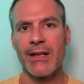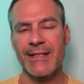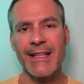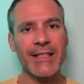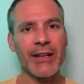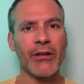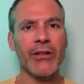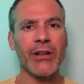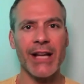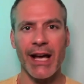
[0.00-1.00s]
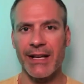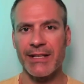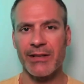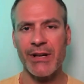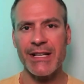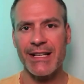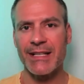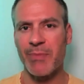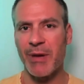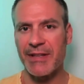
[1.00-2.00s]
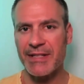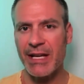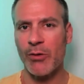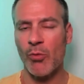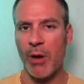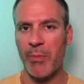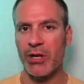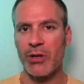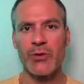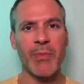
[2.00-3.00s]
Since the early 90s, creatine has been the secret weapon used by